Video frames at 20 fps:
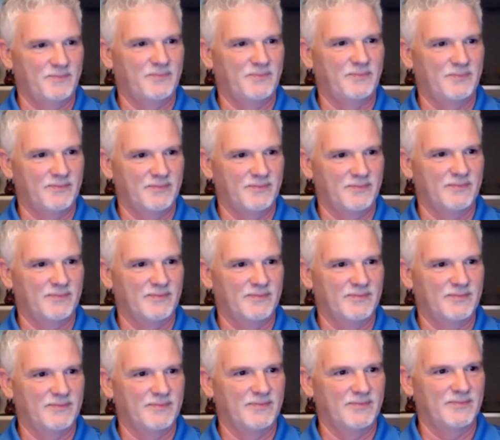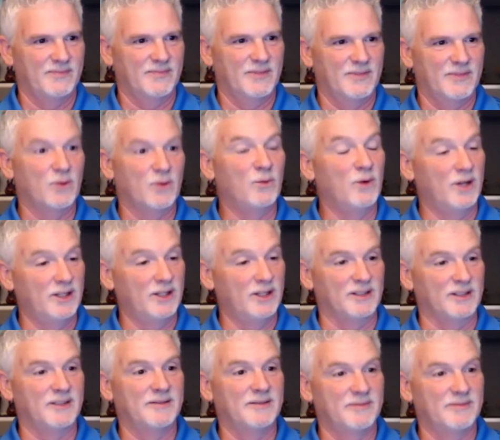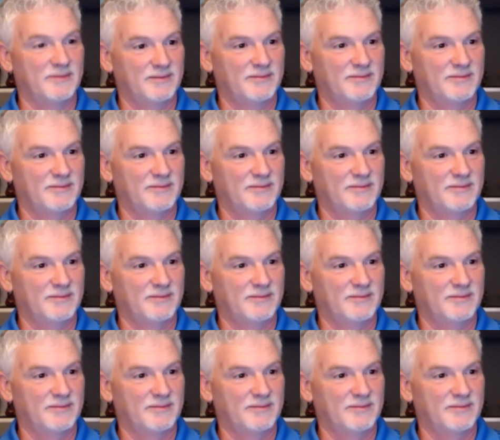a lot lately and really? Baking.